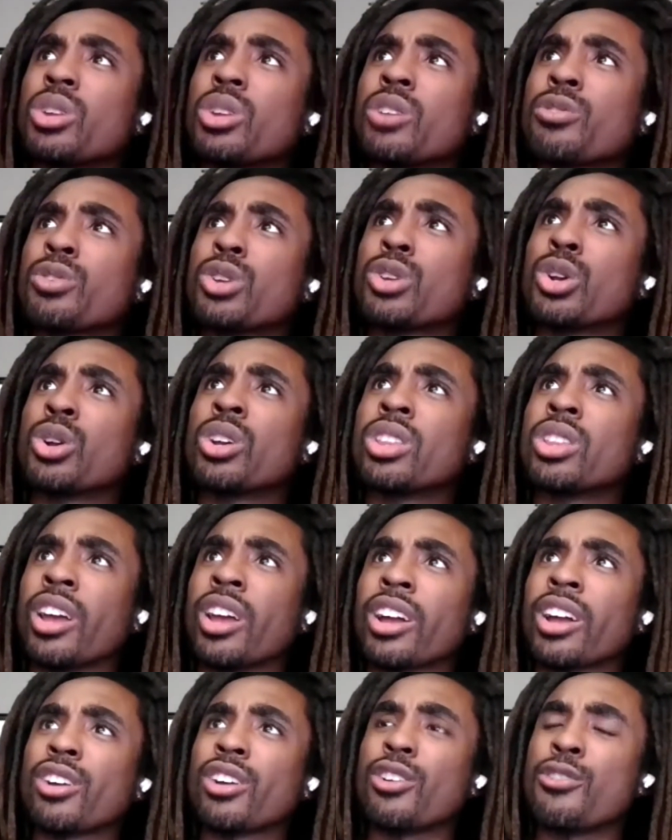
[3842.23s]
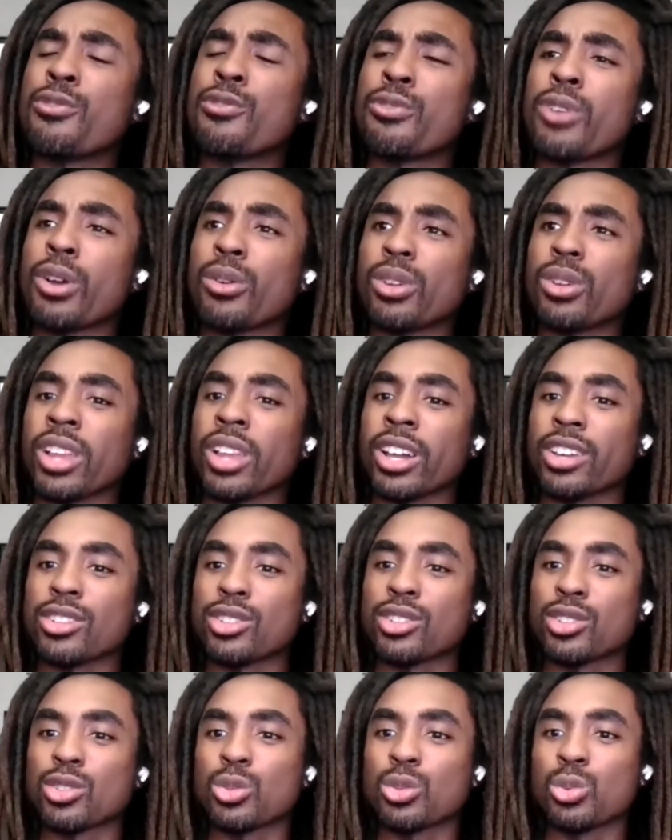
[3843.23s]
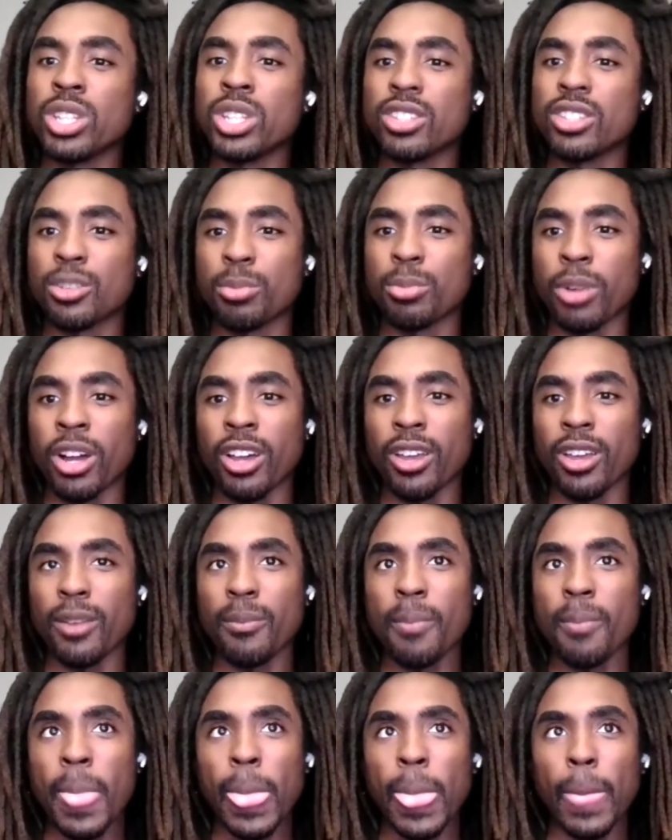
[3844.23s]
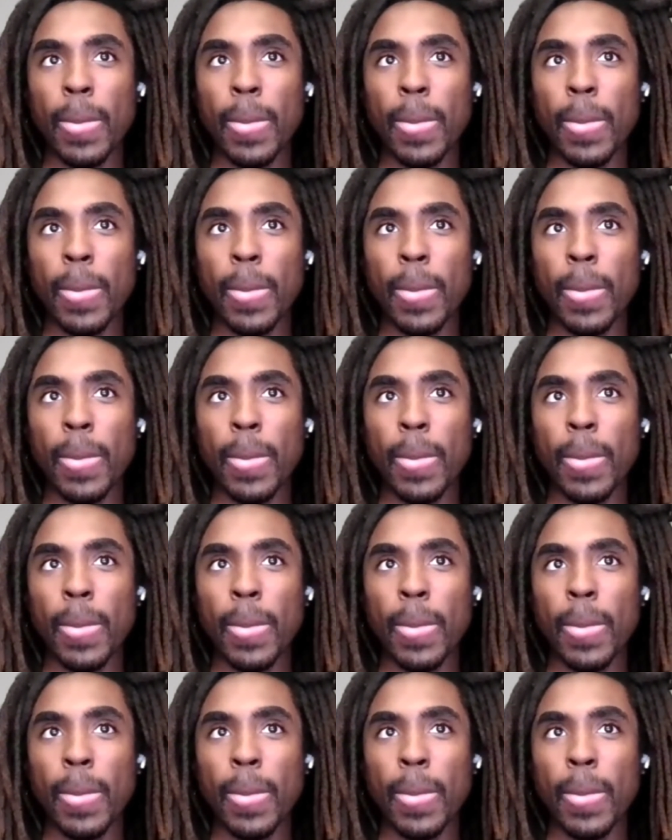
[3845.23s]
whenever you're in like a very like a sweet spot